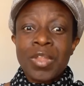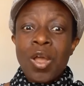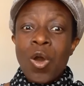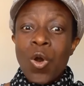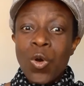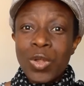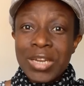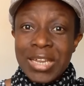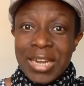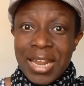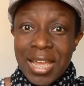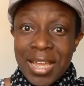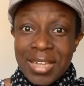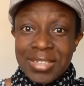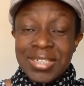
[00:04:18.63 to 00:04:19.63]

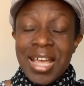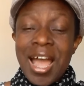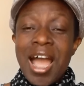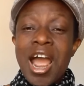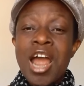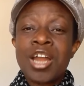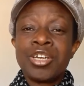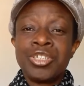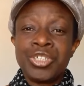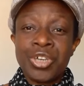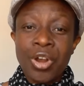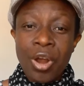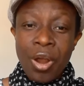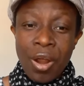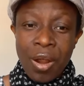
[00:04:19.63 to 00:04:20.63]
Holiness
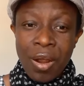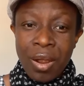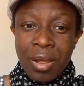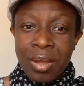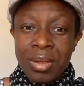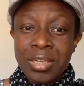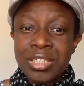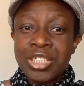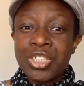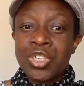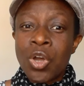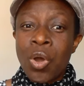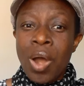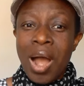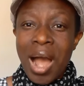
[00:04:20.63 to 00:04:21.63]
Adorn
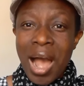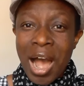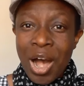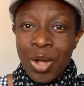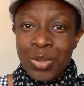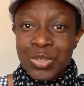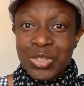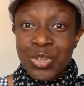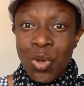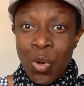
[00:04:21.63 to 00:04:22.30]
your house,